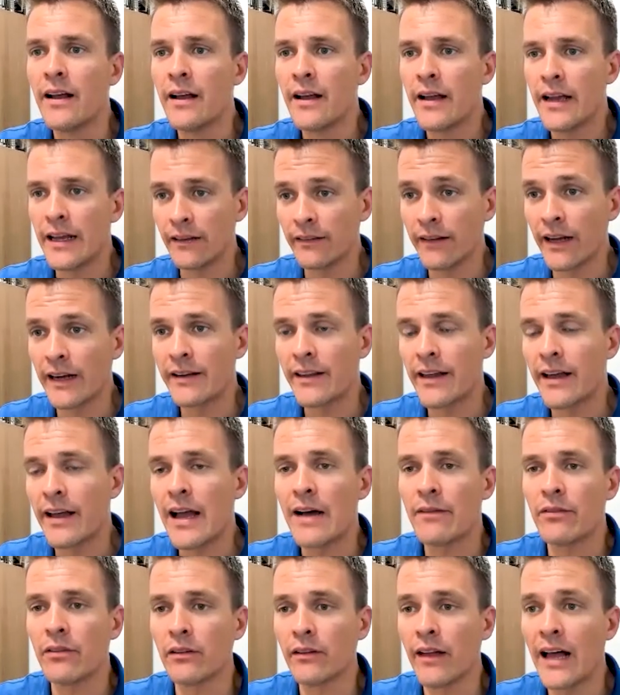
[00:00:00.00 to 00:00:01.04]
And like they
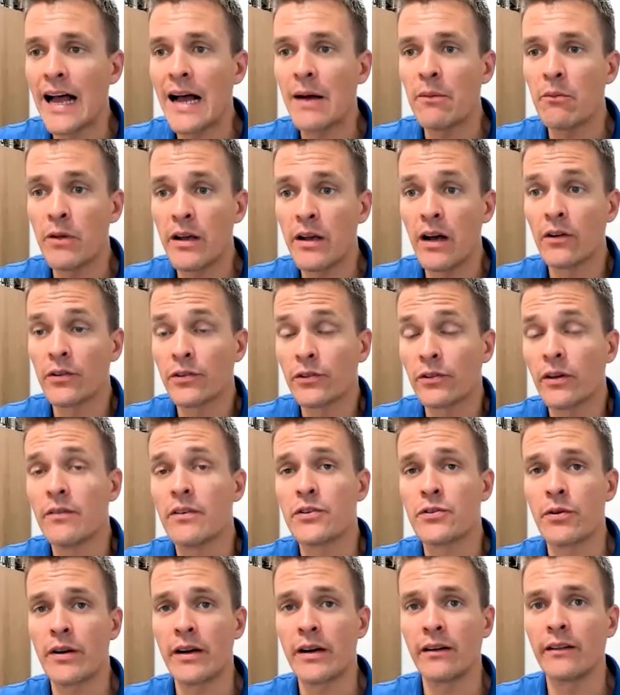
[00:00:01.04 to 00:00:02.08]
have a lab, we also have a
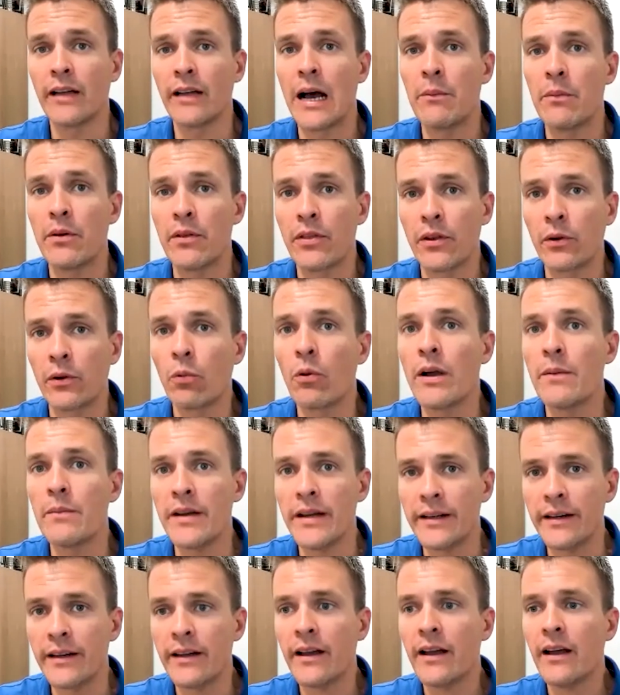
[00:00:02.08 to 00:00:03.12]
trained lab with
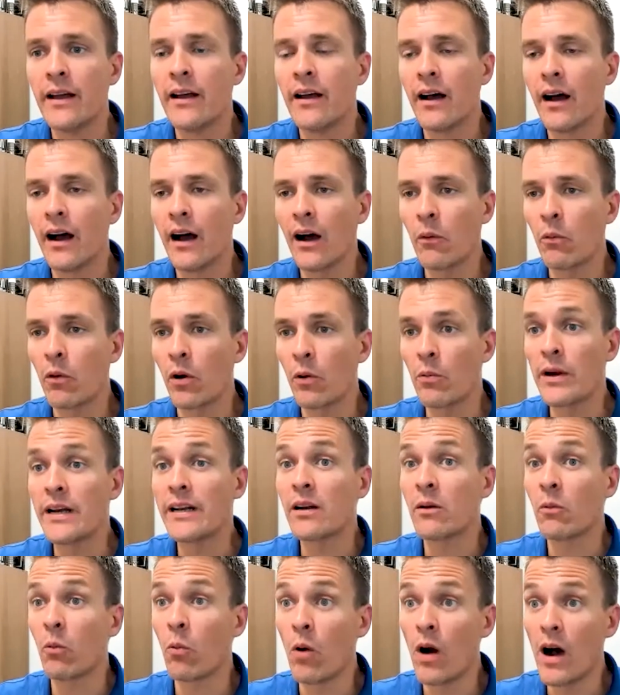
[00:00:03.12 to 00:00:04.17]
equipment where we
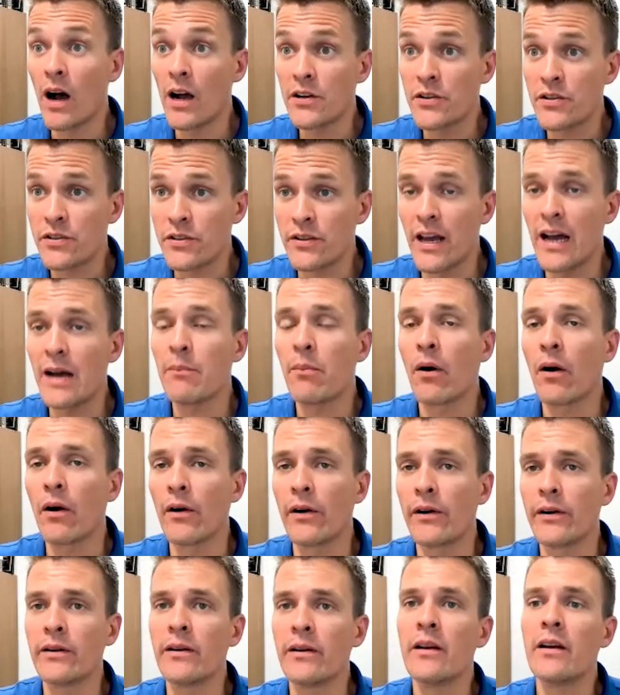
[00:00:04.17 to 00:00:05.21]
can wash that
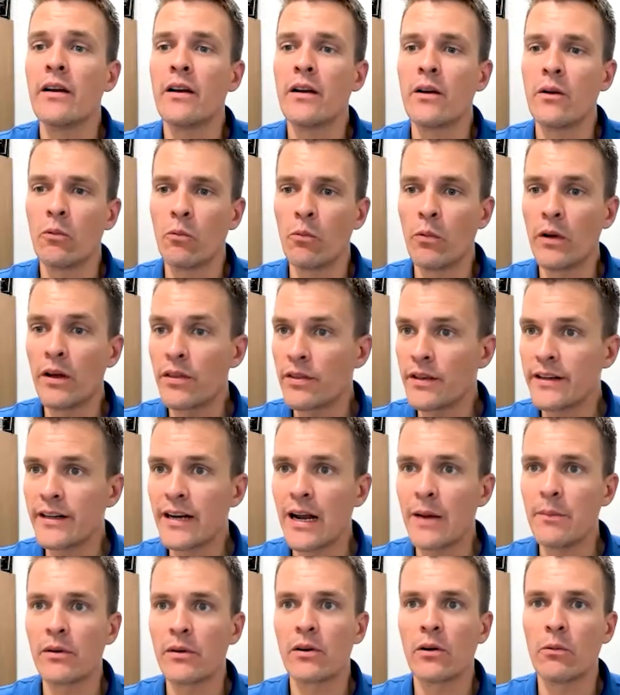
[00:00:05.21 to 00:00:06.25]
part with the
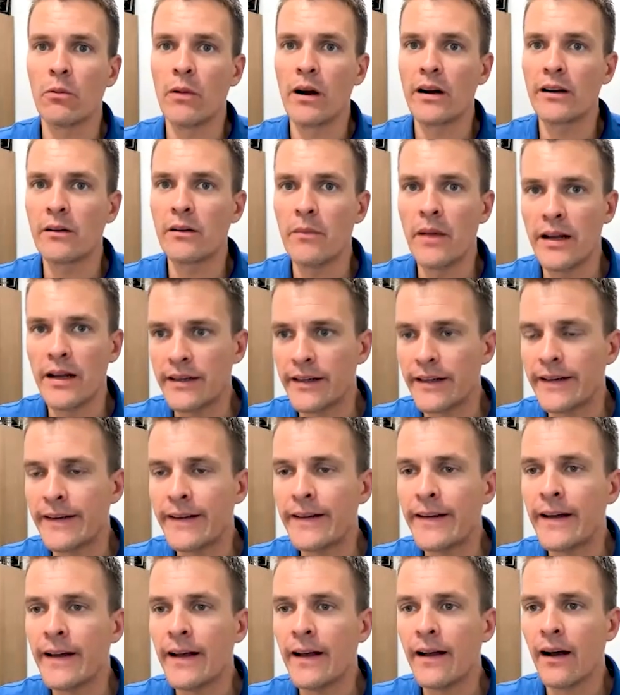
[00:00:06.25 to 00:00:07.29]
chemical
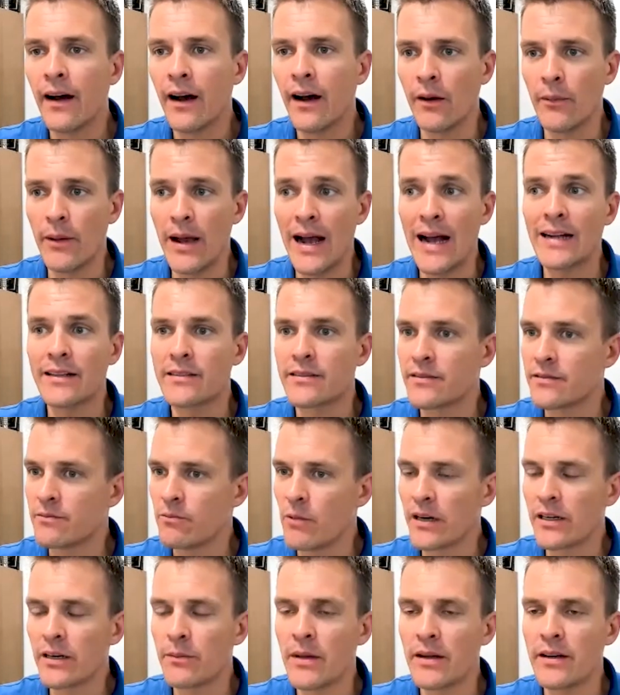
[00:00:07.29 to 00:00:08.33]
recommended at
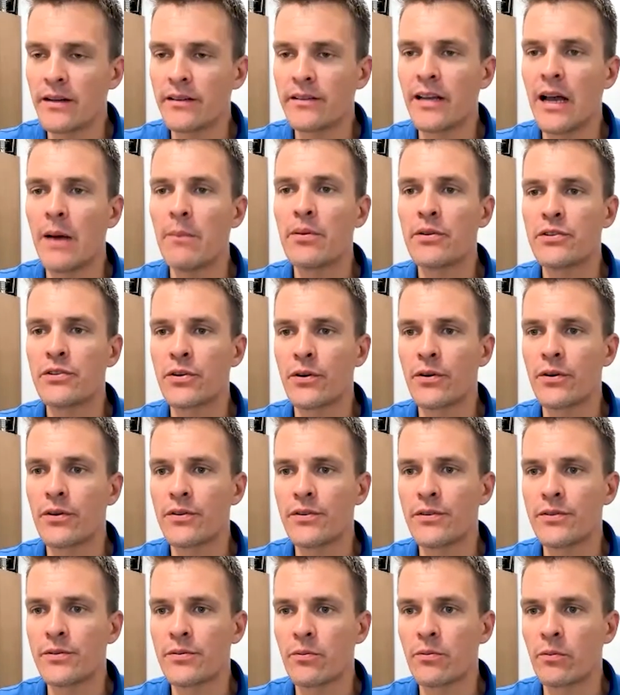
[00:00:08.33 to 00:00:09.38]
recommended
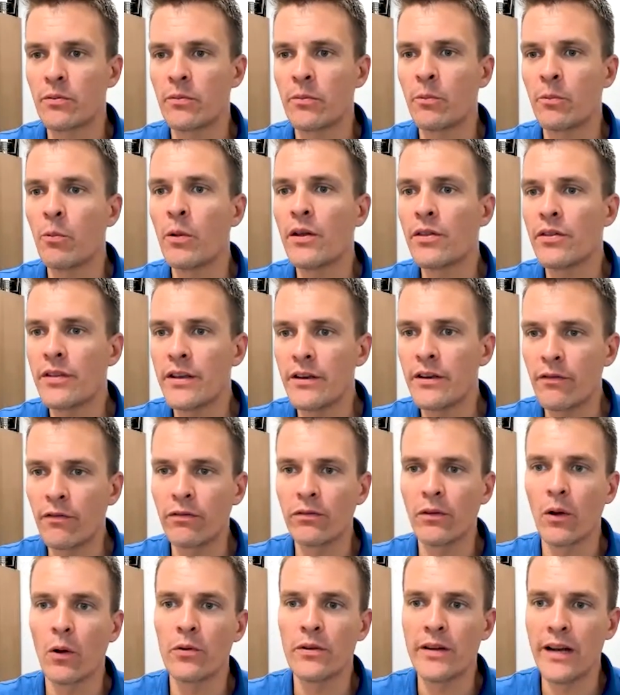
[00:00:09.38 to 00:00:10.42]
temperatures, with the
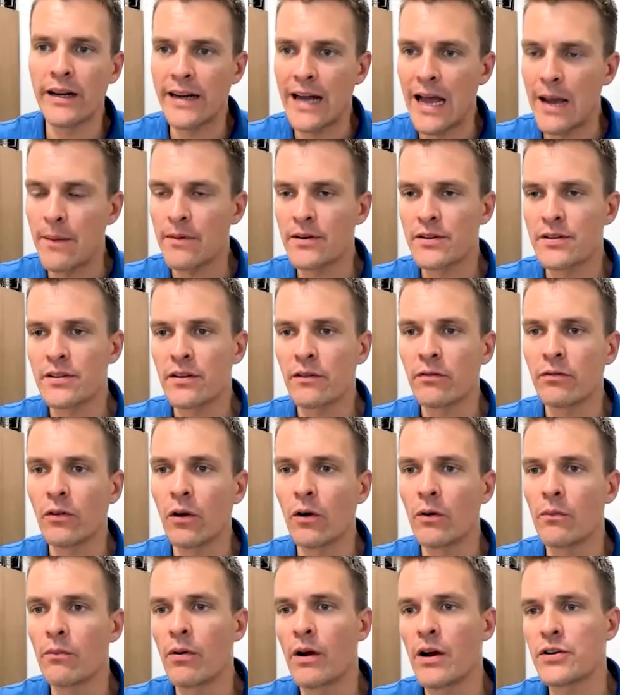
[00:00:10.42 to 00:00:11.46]
flow dynamics, the
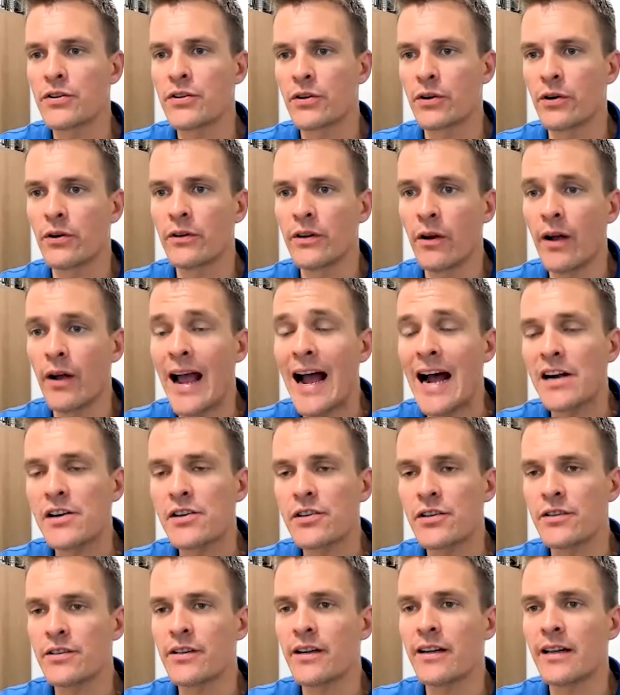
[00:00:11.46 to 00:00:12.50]
flow and pressure,
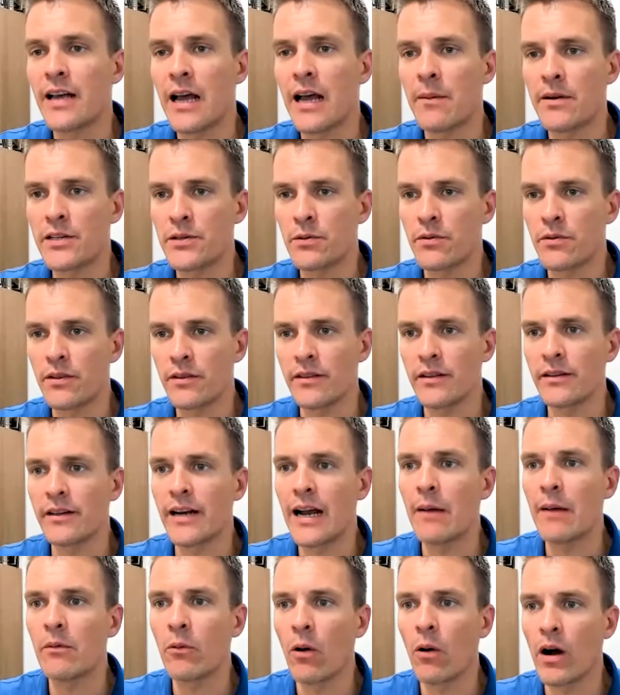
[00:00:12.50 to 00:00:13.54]
action dynamics within the
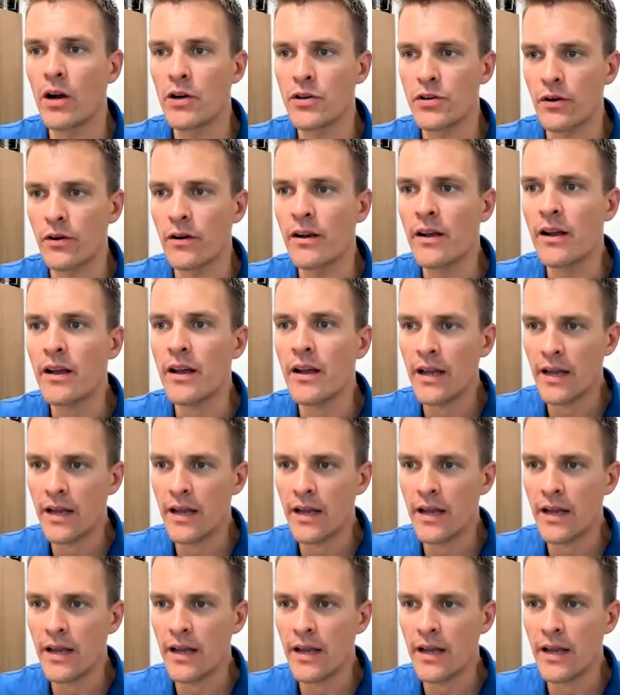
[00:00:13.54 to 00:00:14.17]
cabinet washer,